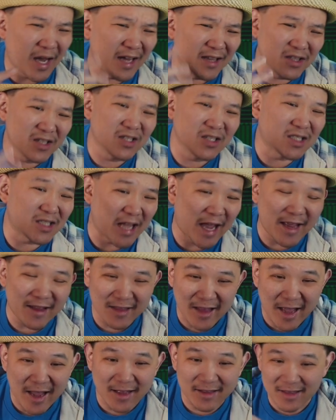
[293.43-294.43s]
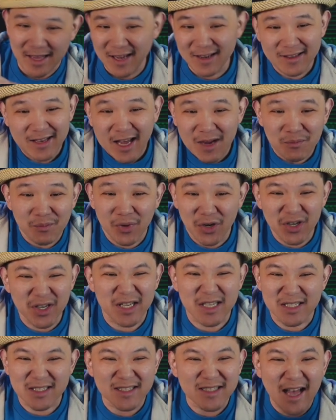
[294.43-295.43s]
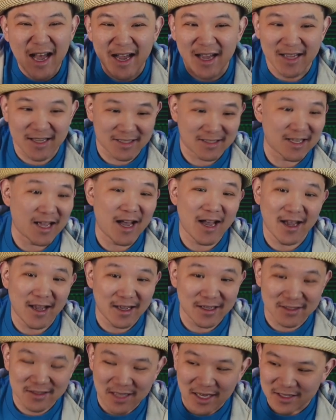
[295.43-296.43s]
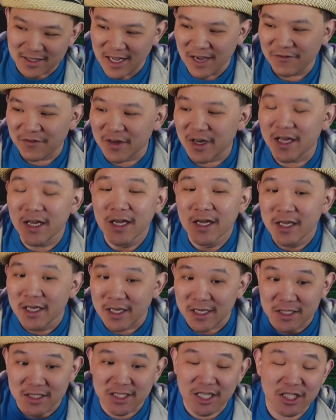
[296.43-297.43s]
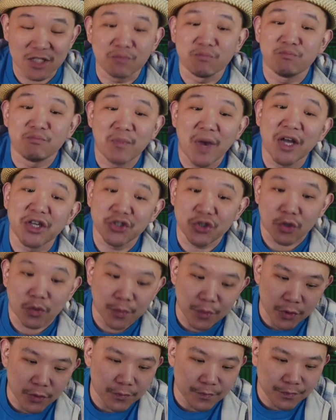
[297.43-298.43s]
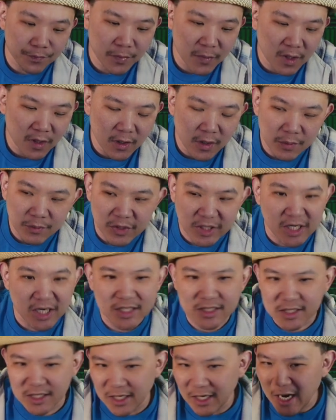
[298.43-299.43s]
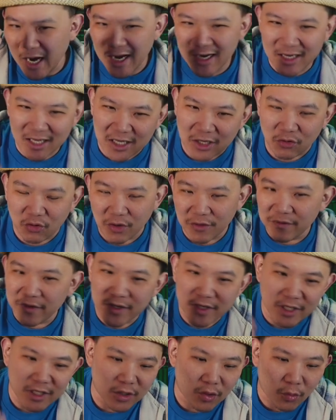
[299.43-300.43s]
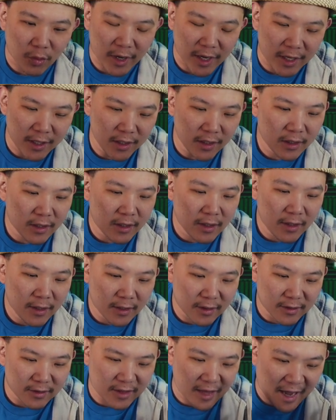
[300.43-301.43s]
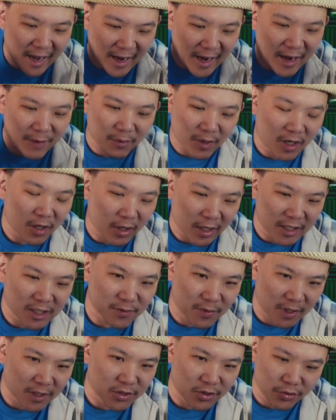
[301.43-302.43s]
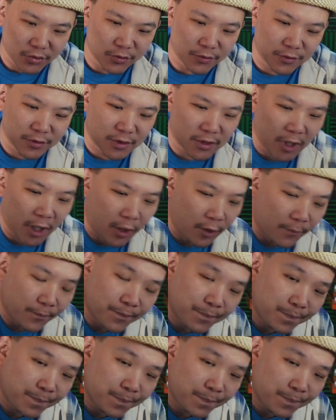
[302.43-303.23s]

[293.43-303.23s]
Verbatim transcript: understand that that number is not exact, it's not definite, it's just measurable. Because they're kind of equivalent in a way that I'm going to explain to you. So,